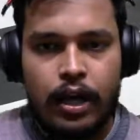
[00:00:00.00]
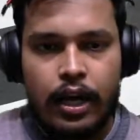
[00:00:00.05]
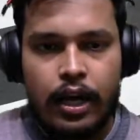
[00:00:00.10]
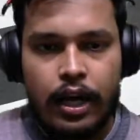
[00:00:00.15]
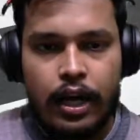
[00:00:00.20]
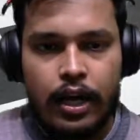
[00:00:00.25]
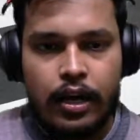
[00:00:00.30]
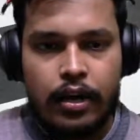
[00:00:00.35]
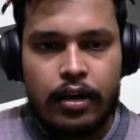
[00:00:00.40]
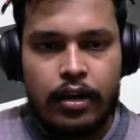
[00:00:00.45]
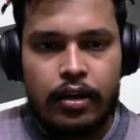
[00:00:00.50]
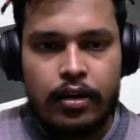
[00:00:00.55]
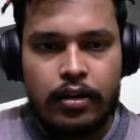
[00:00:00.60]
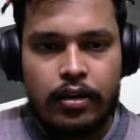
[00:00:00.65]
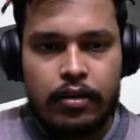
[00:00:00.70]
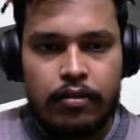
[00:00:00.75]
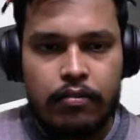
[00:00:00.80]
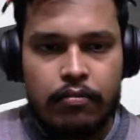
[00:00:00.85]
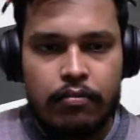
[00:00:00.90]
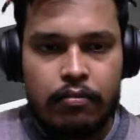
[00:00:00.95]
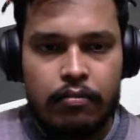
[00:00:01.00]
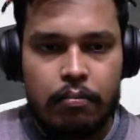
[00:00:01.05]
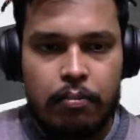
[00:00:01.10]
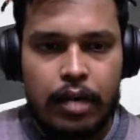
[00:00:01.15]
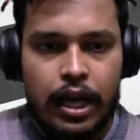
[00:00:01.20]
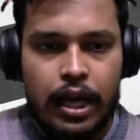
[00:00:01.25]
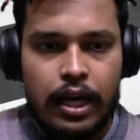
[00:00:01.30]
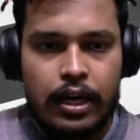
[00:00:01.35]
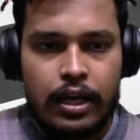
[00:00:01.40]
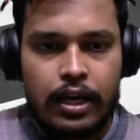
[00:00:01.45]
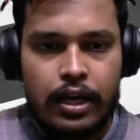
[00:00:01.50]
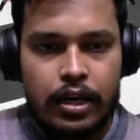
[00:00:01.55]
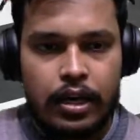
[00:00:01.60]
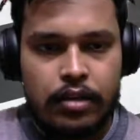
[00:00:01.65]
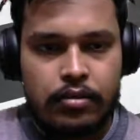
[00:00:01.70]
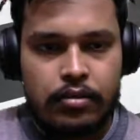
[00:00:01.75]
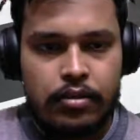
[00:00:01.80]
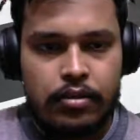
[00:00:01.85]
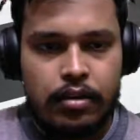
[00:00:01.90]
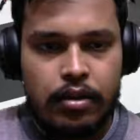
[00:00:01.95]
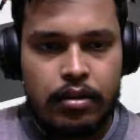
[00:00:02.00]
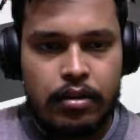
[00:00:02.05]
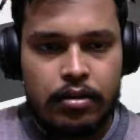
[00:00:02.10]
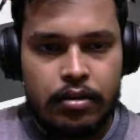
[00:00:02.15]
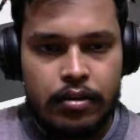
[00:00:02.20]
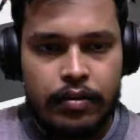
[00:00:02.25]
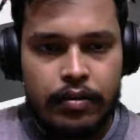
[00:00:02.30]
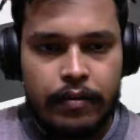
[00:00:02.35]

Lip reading: and black attacks the